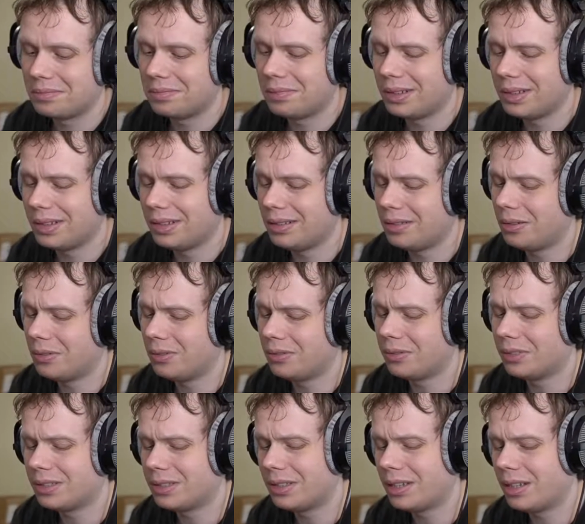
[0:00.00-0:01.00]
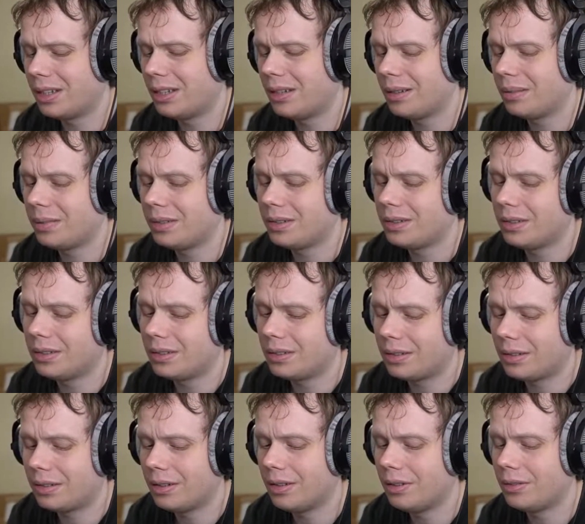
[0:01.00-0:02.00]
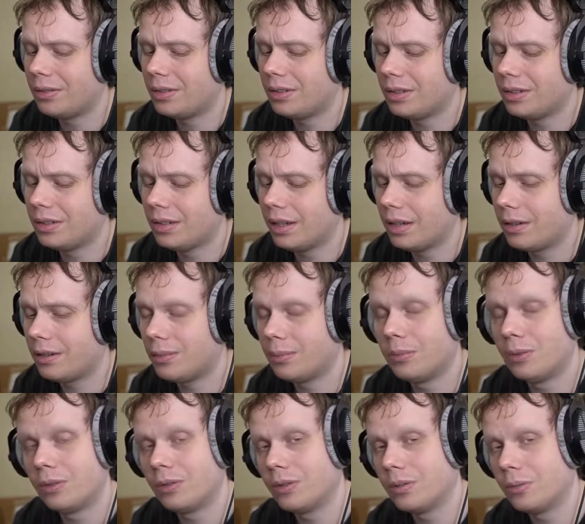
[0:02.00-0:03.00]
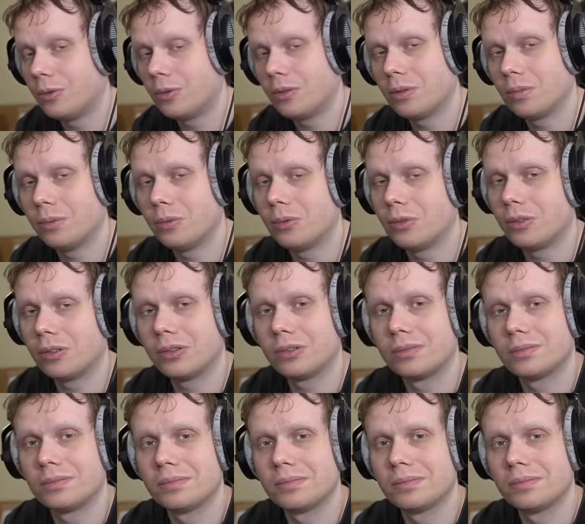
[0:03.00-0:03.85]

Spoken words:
But over time, it just slows you down more and more and more.